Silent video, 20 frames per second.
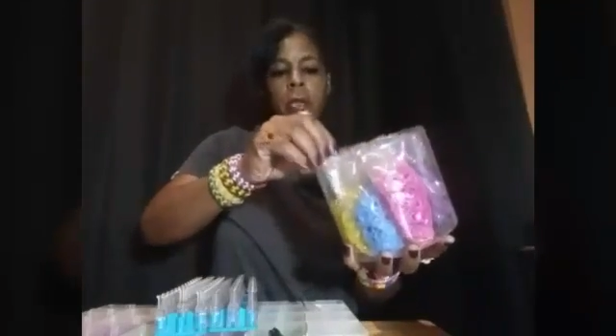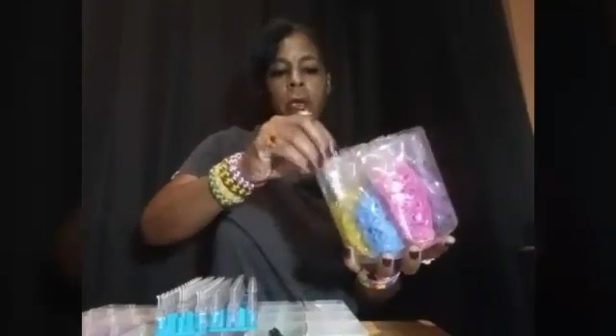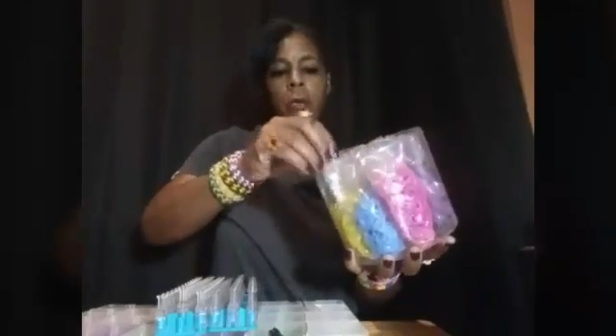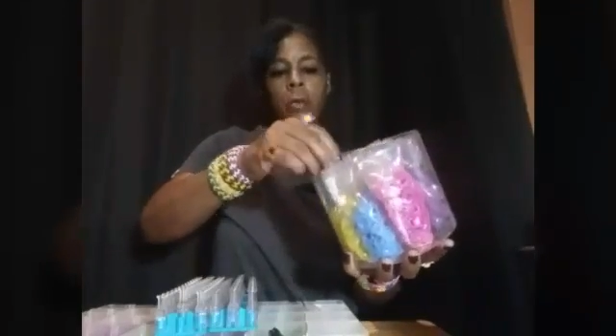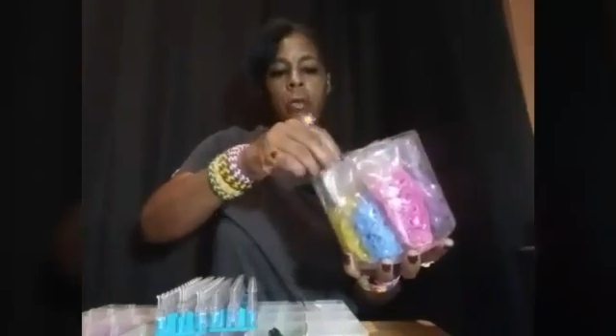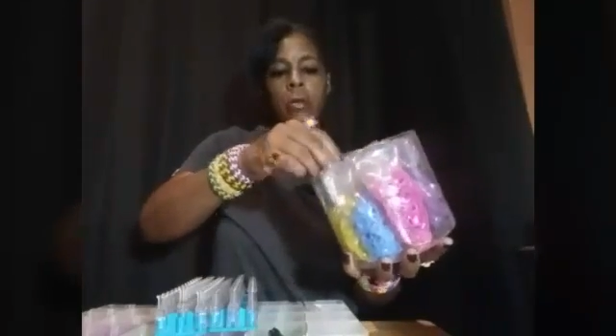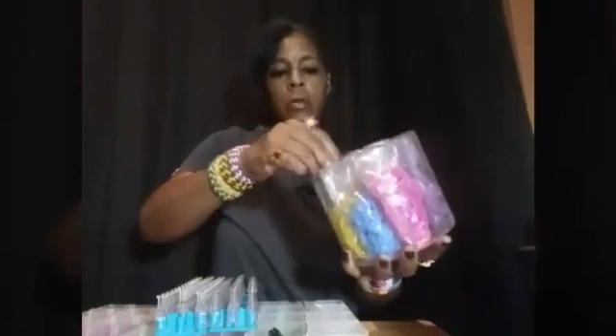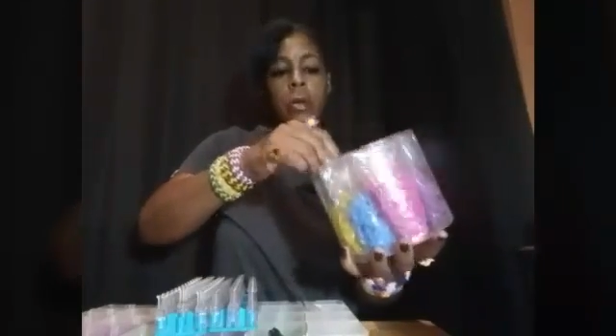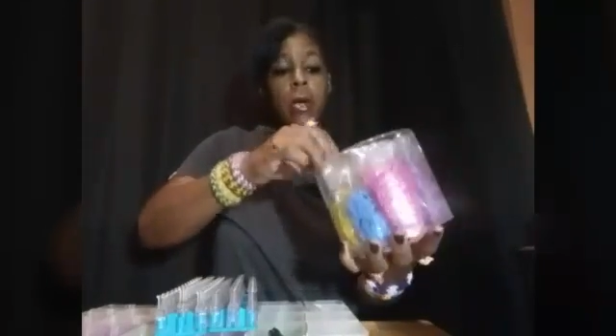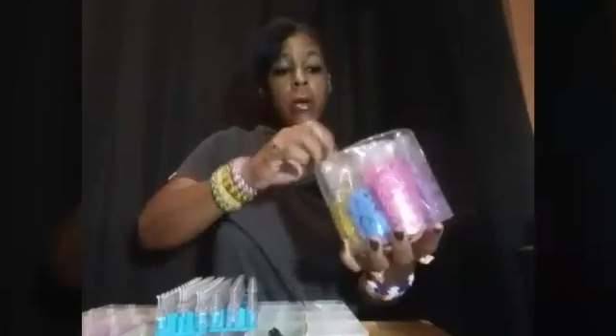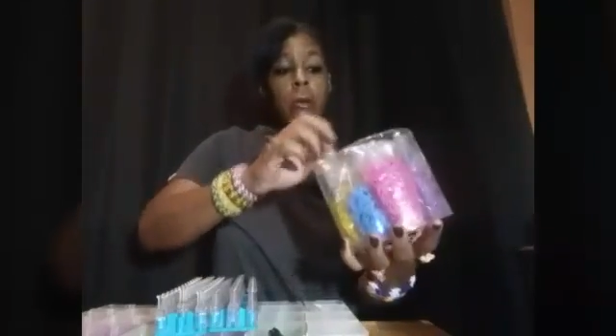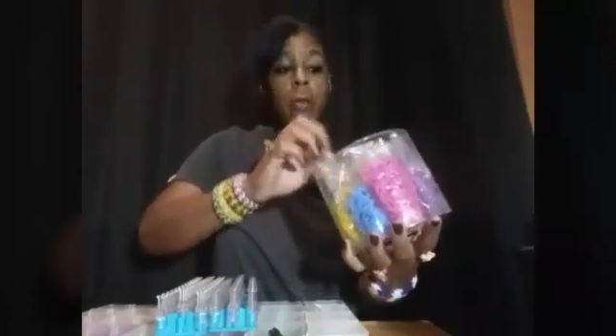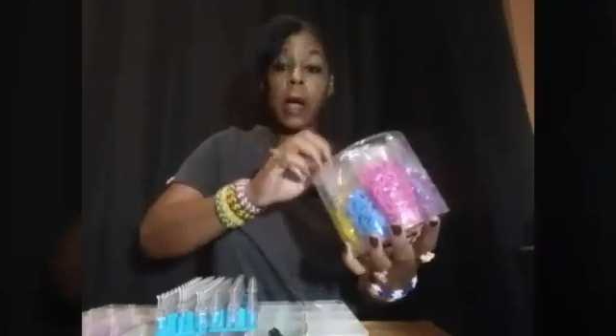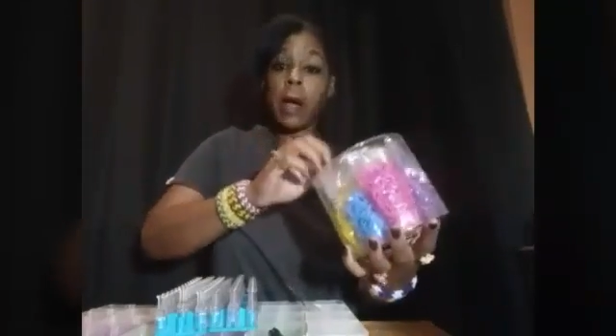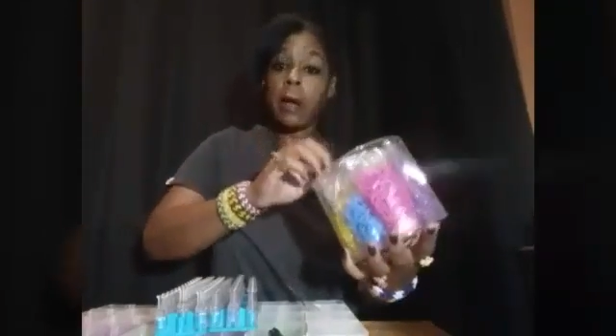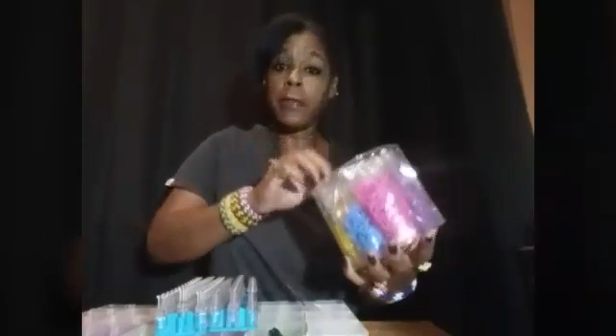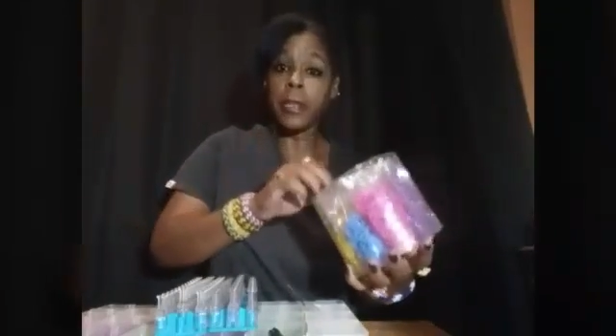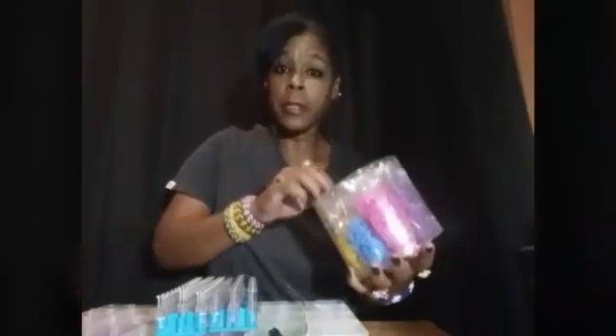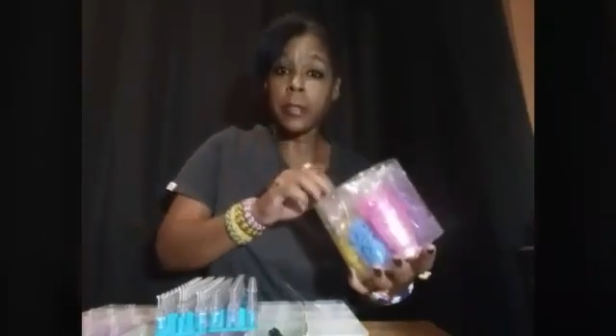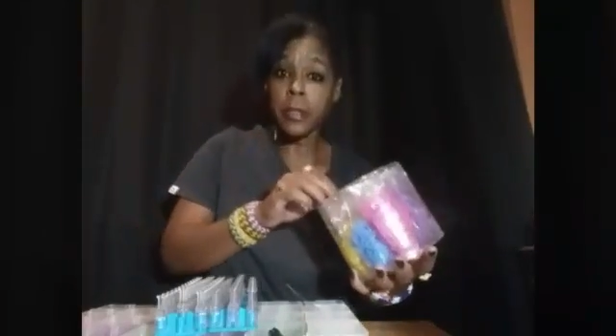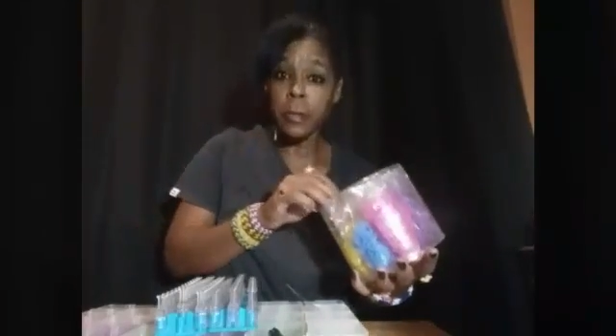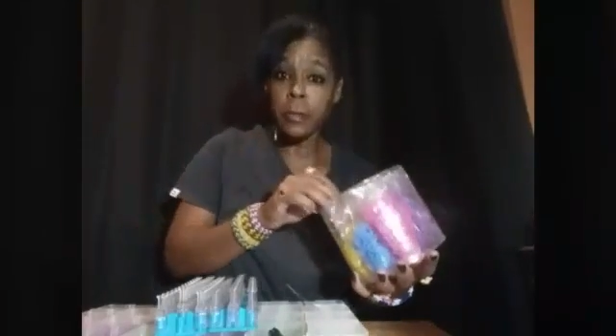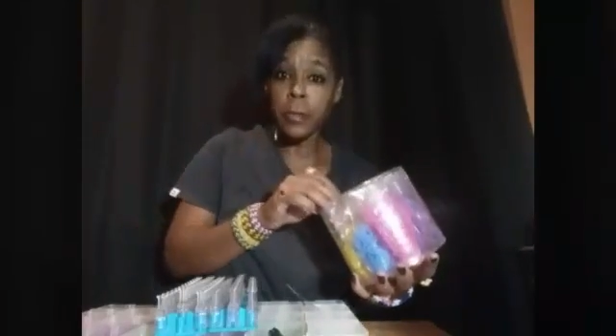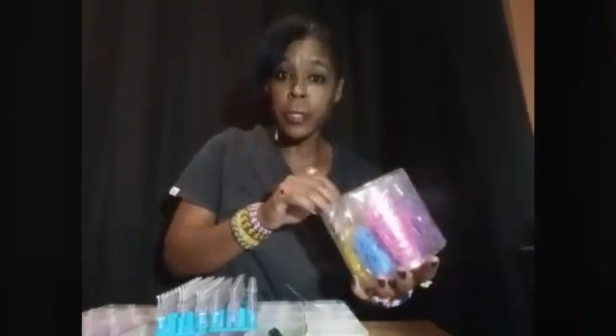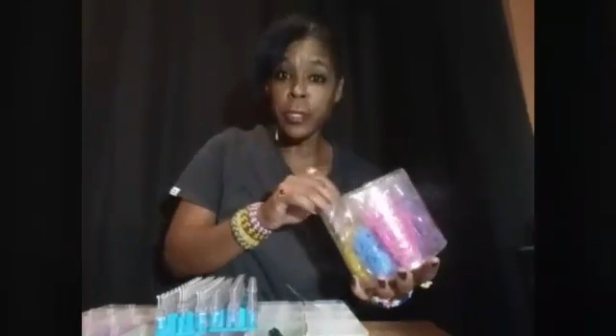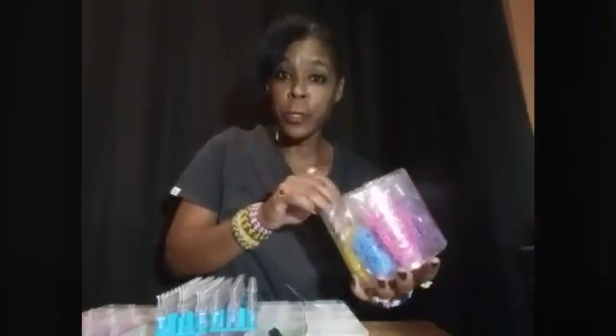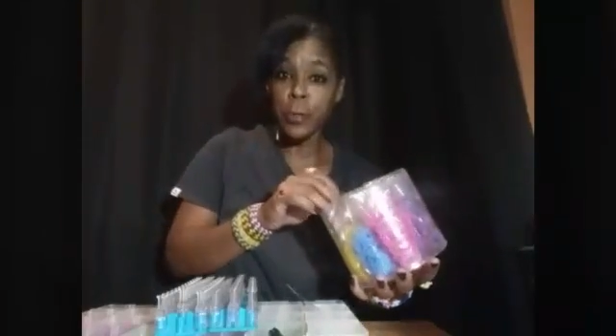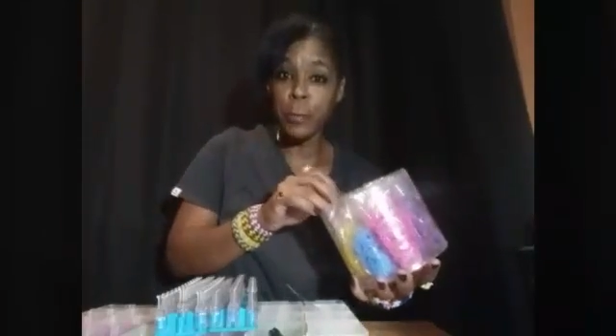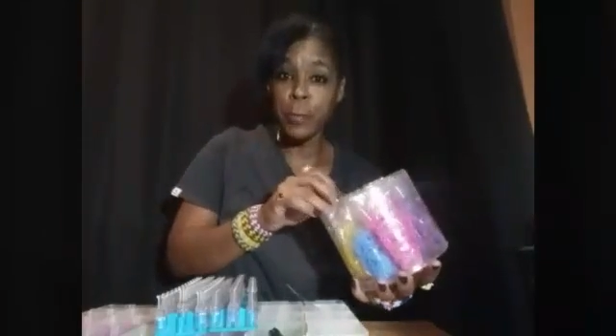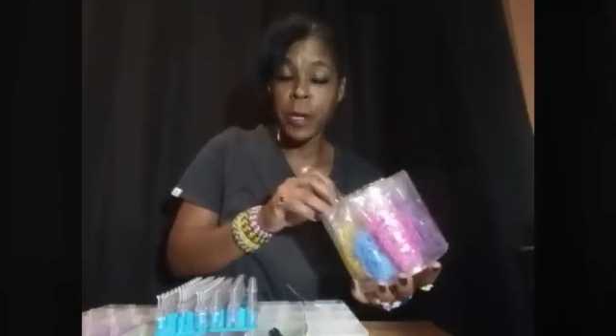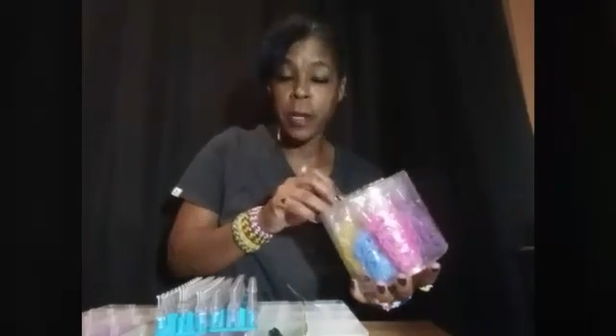it will come obviously with 2